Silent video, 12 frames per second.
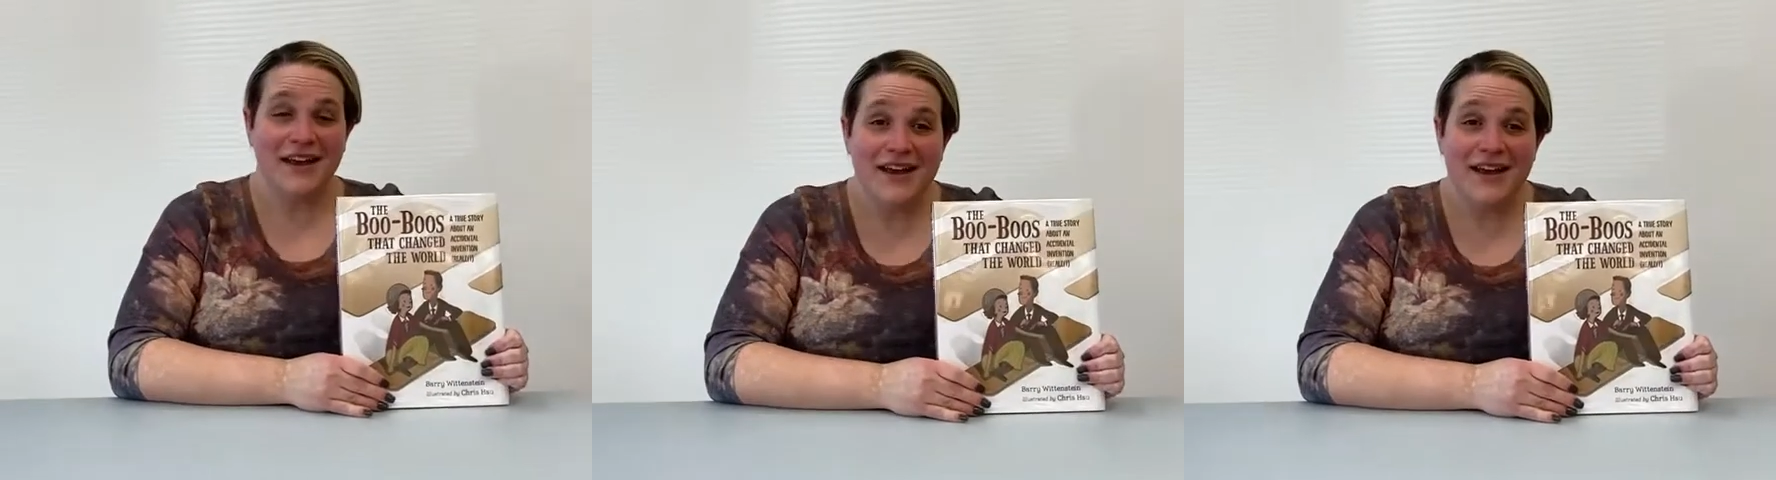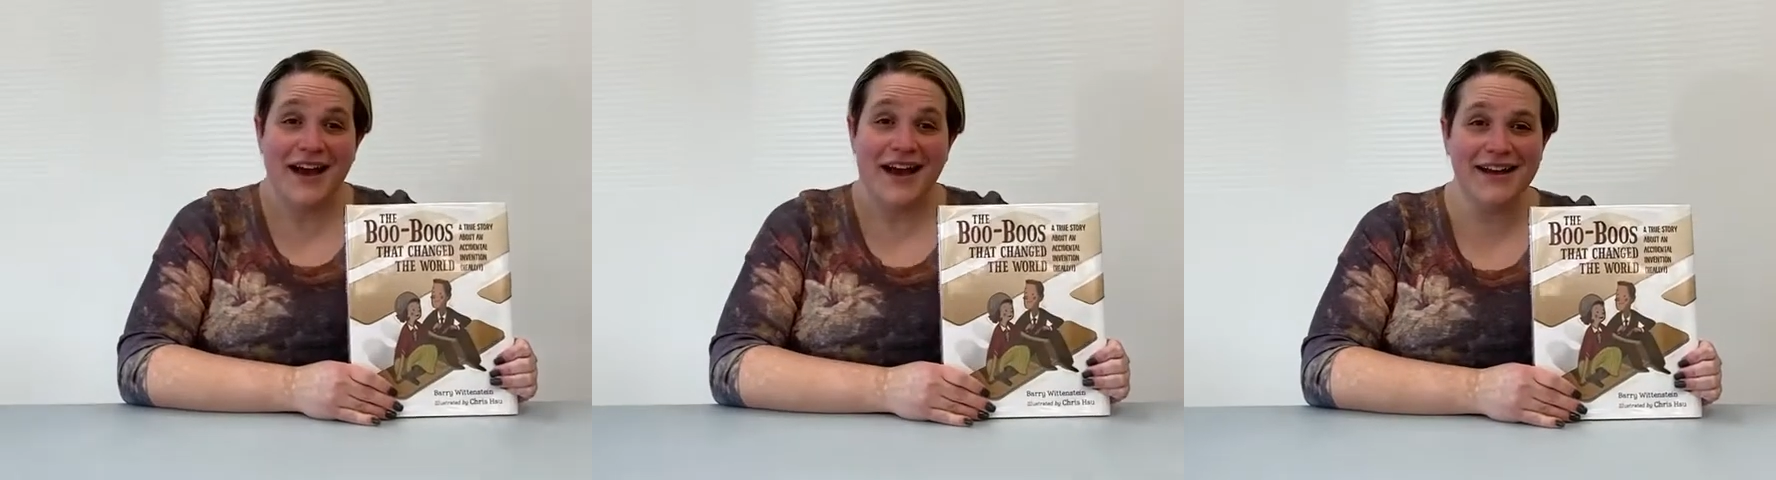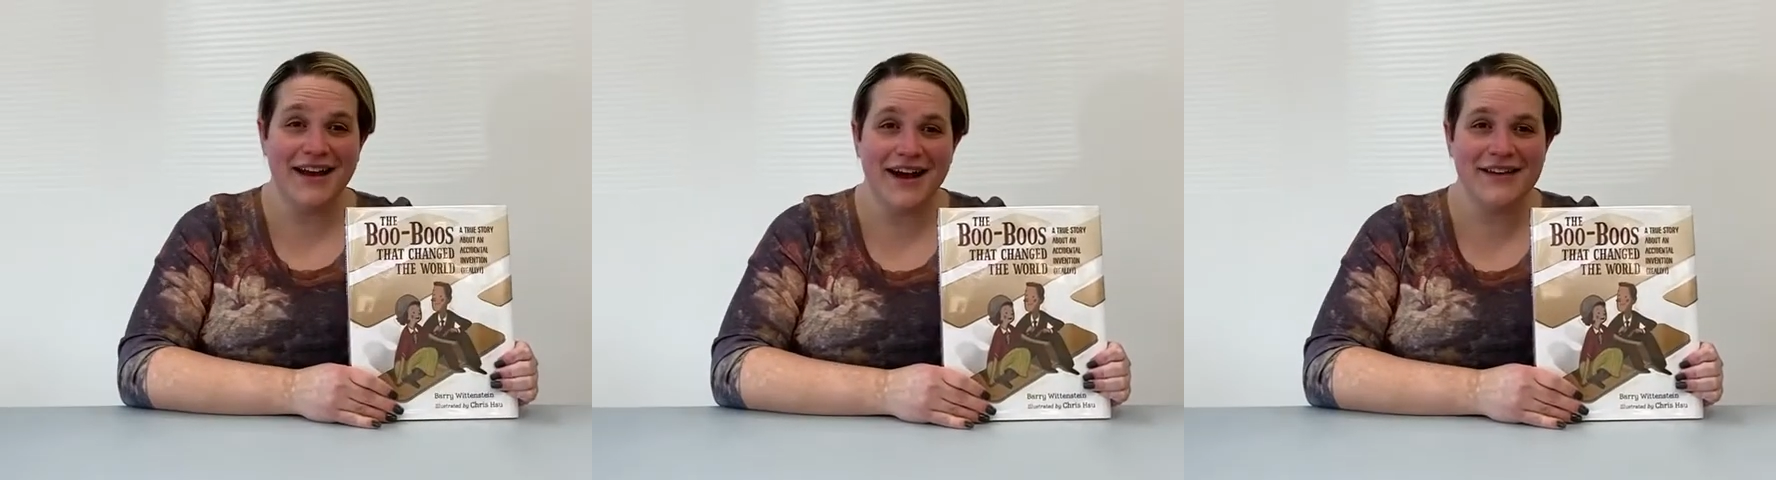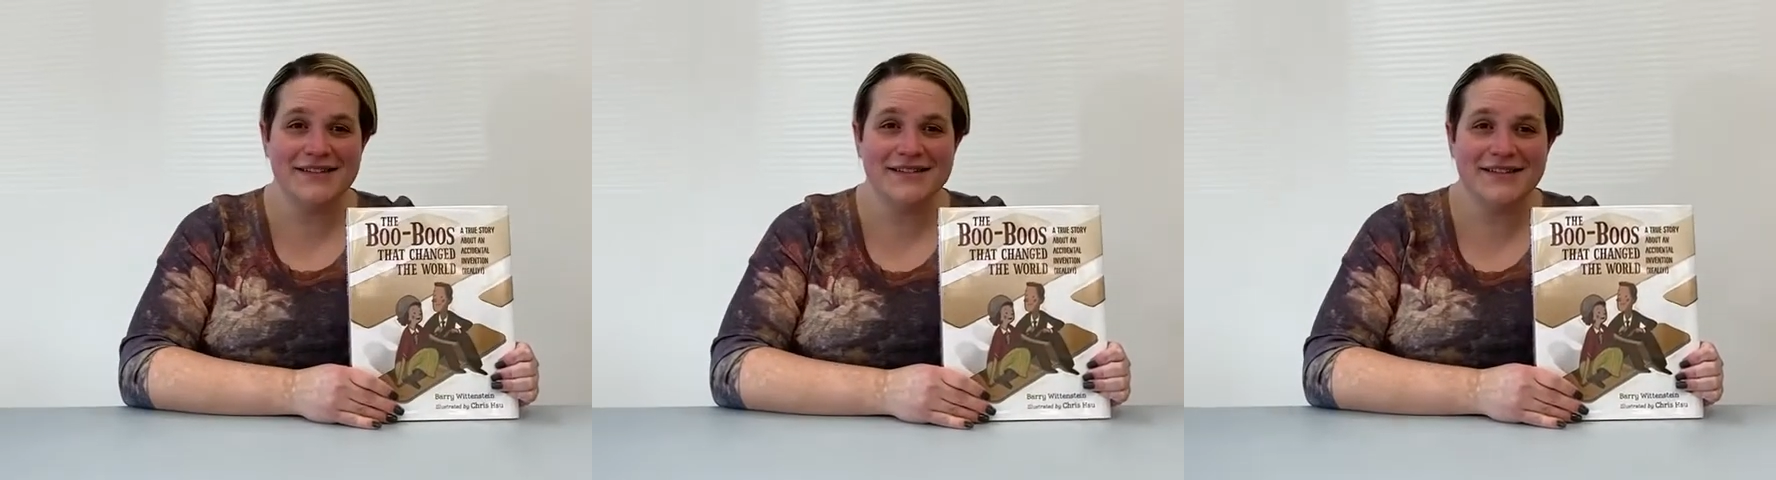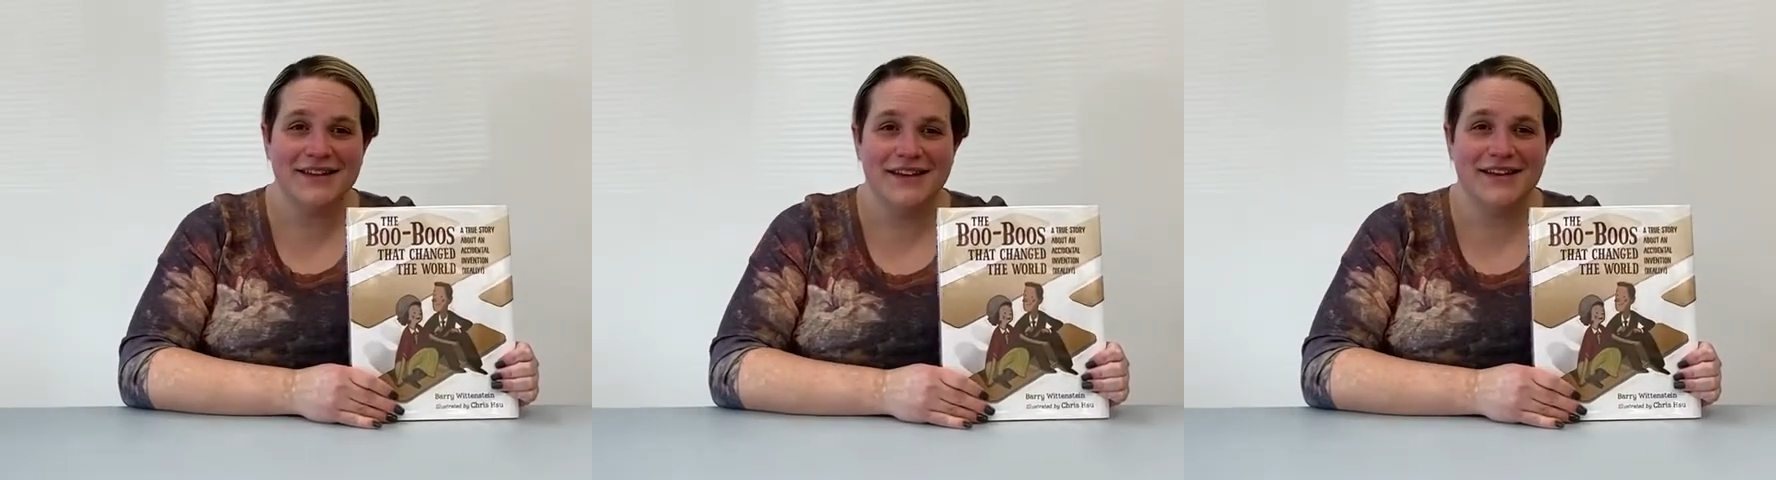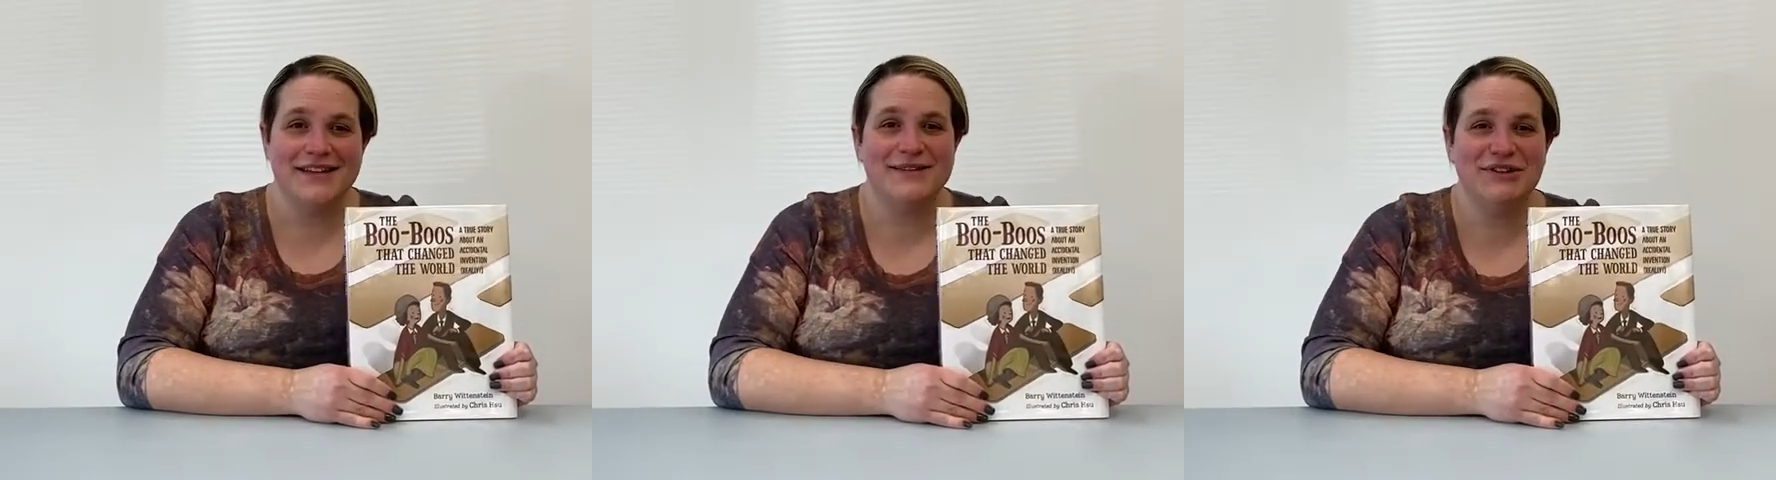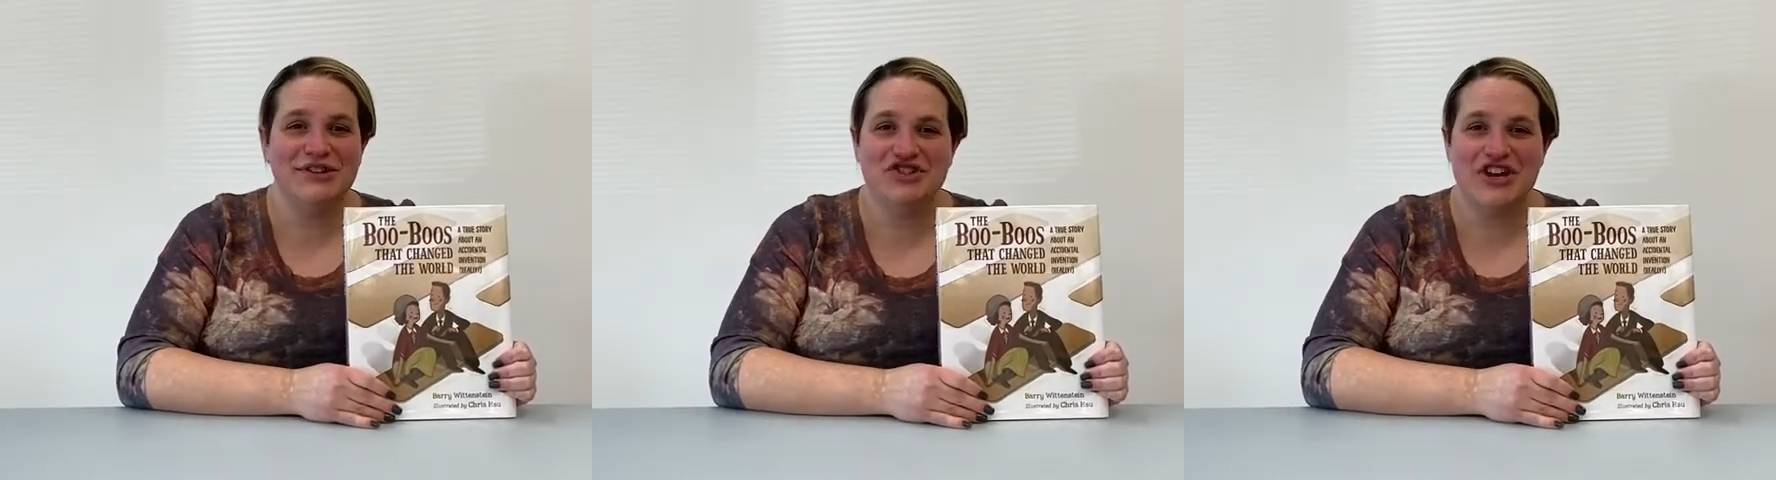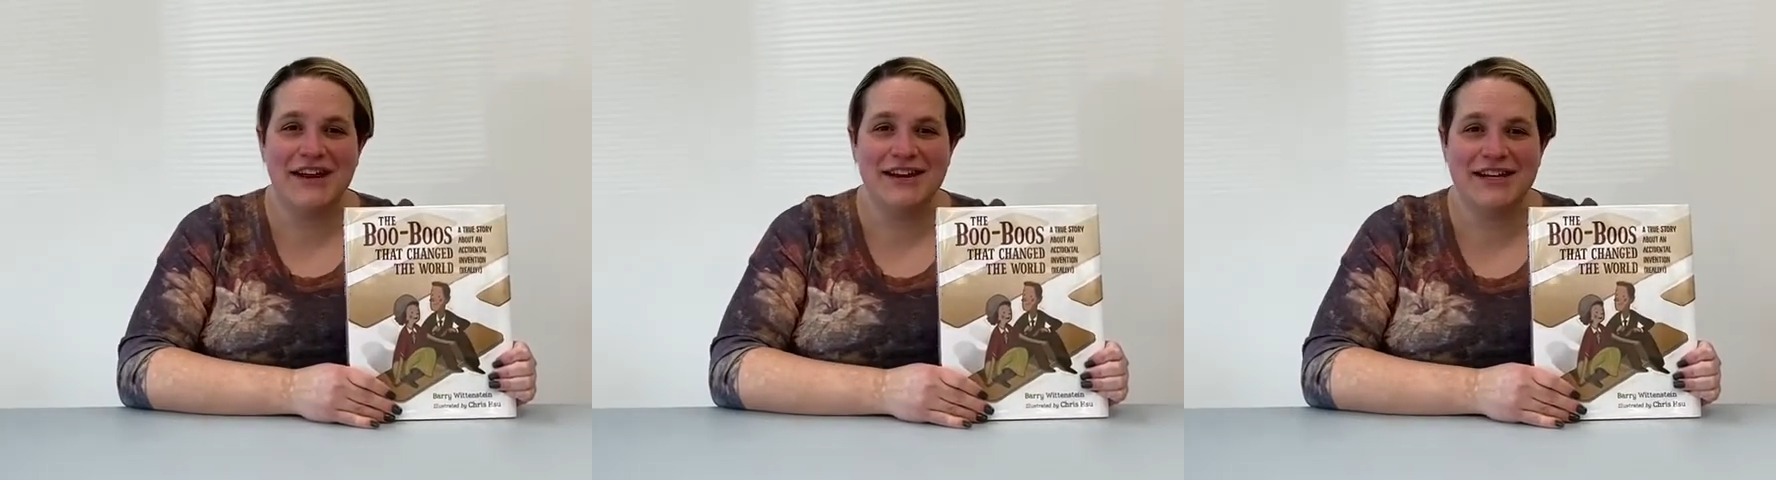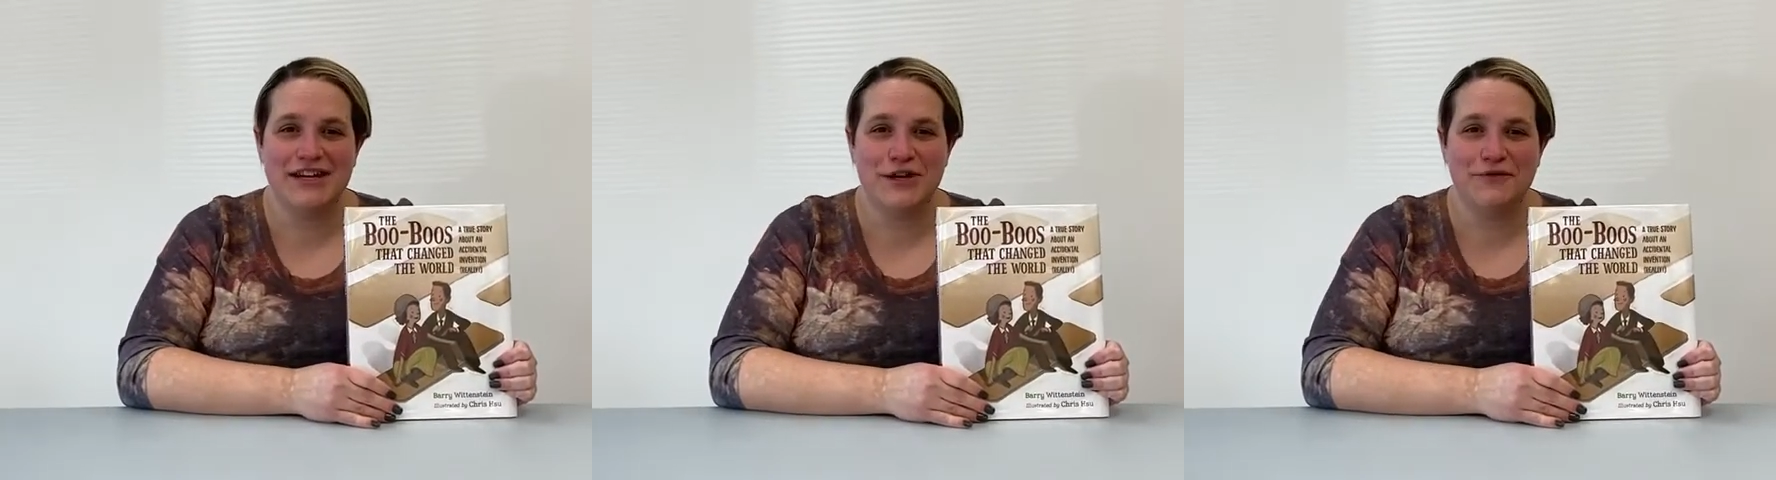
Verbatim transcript: Hi guys, it's Miss Janet here